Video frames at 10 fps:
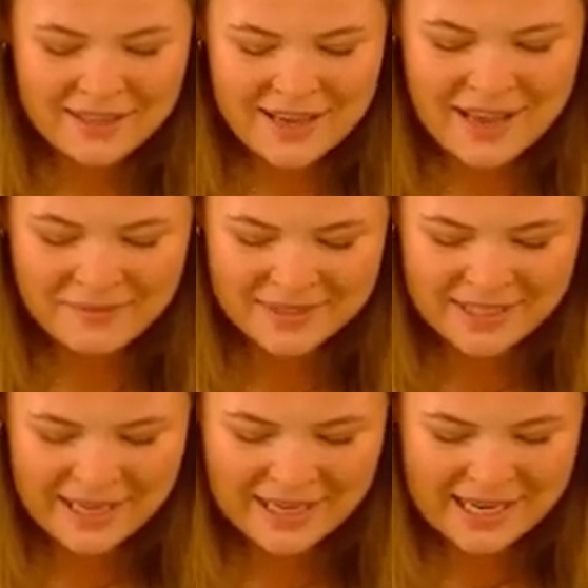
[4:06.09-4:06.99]
um,
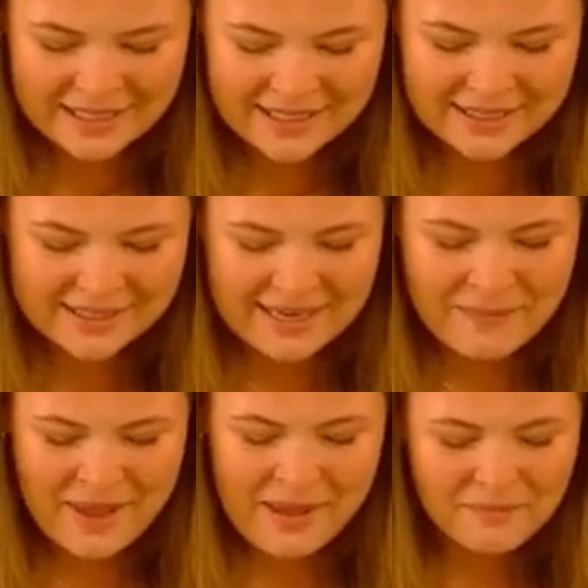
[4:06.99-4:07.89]
and he did step
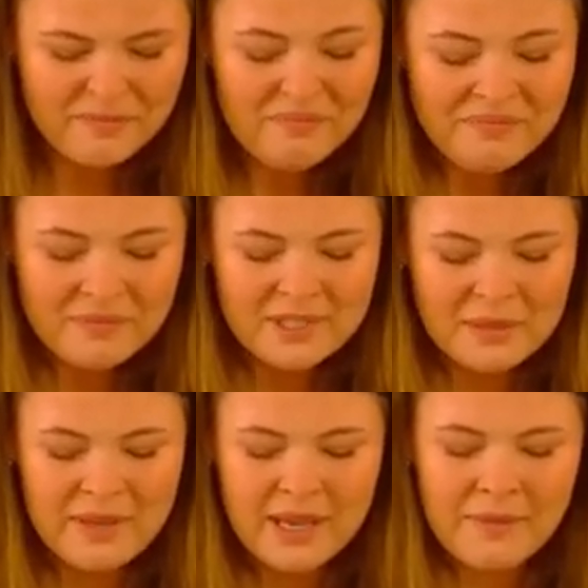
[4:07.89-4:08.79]
up to
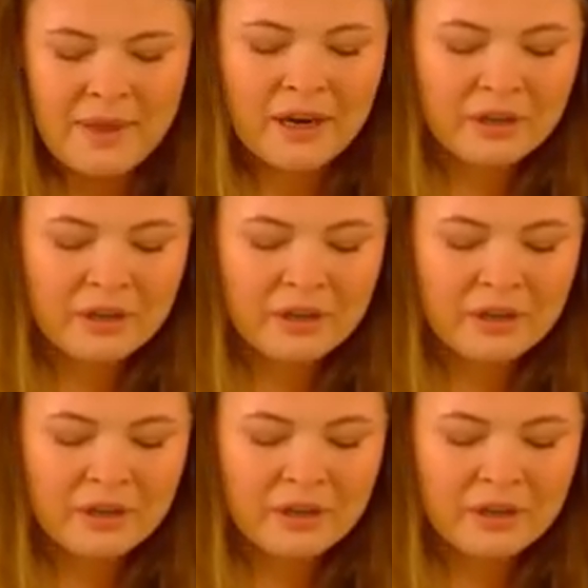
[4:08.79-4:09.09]
become my